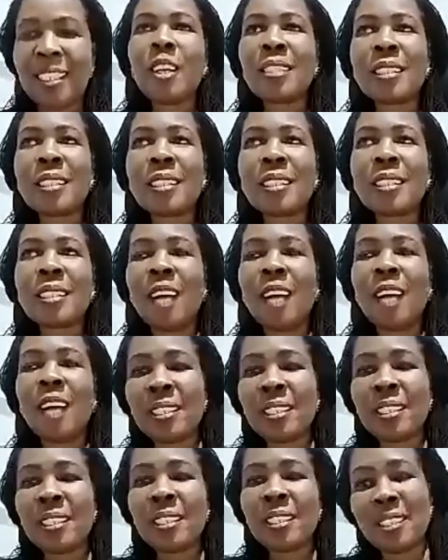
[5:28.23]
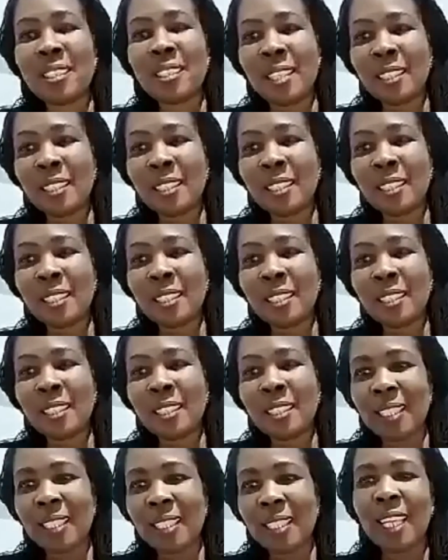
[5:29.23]
because I wasn't six
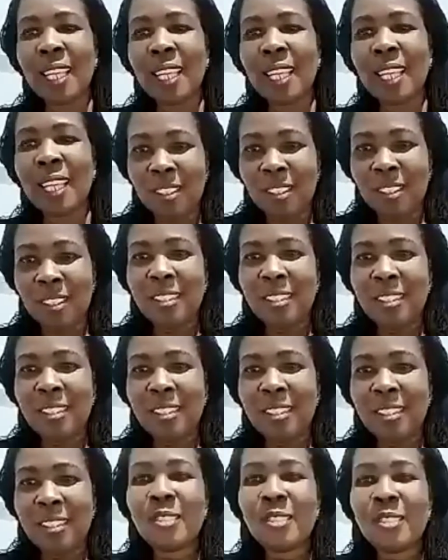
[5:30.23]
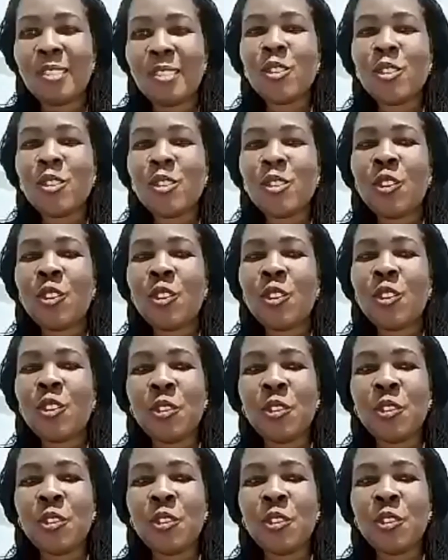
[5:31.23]
years at the time.
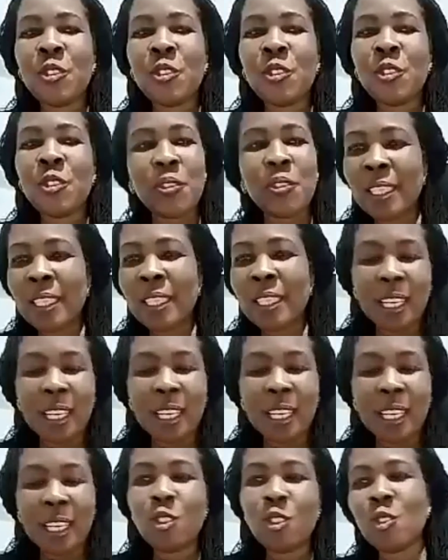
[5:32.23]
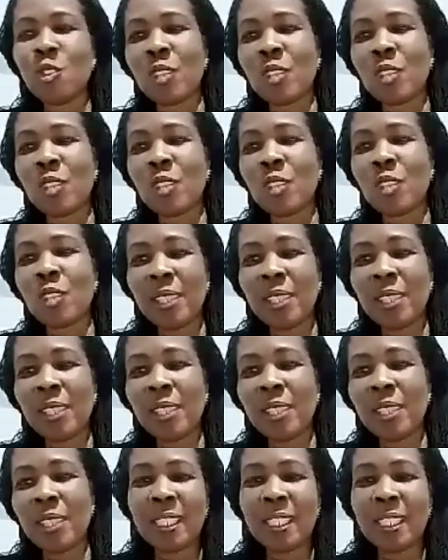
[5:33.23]
So I, I got to go to
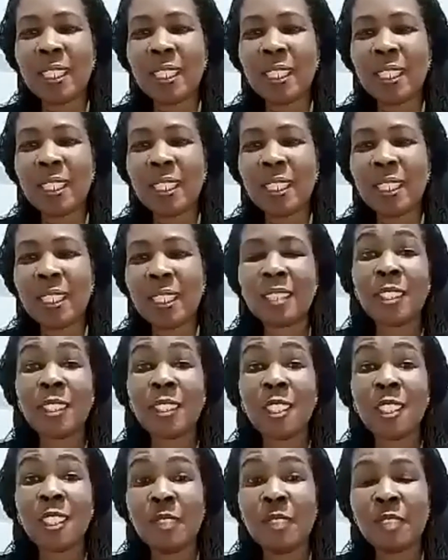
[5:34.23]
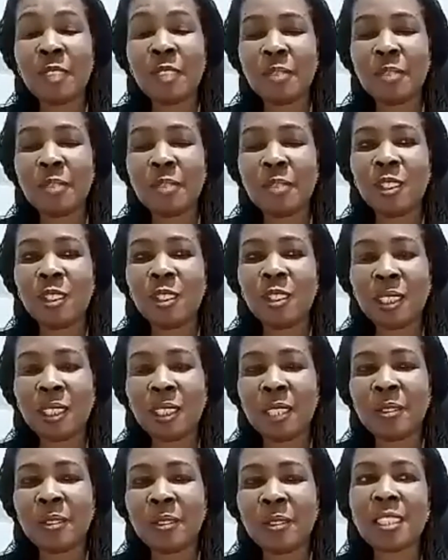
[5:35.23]
class one again. And so I started all
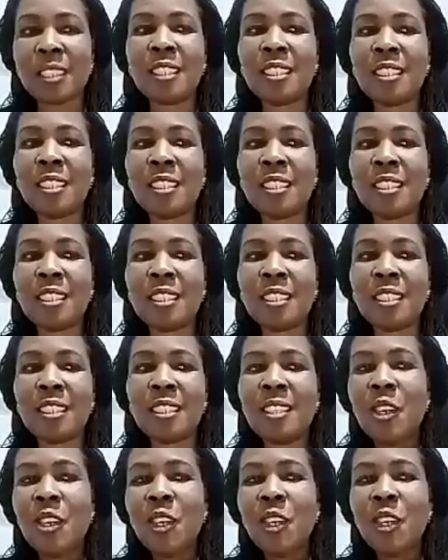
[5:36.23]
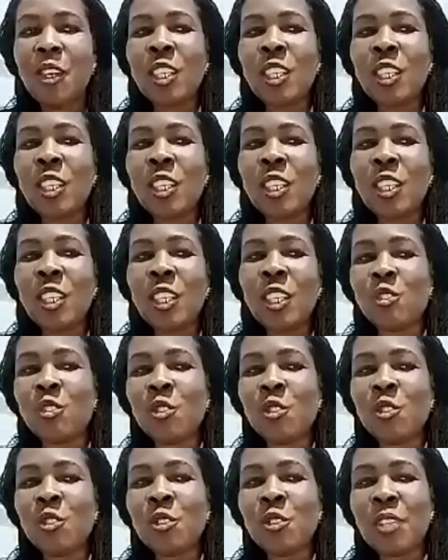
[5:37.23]
over from St. Joseph's
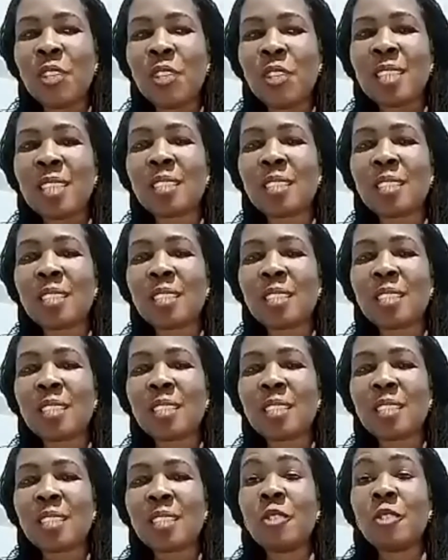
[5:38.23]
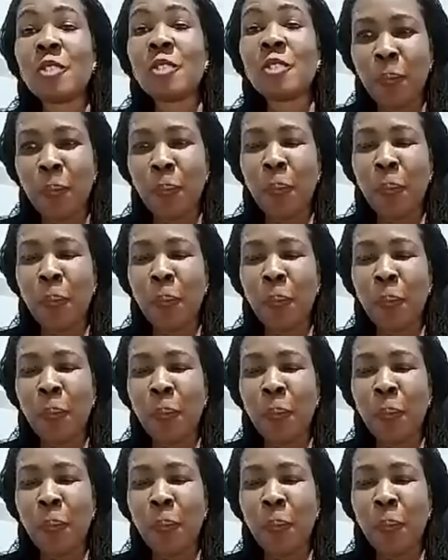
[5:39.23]
all the way to class four.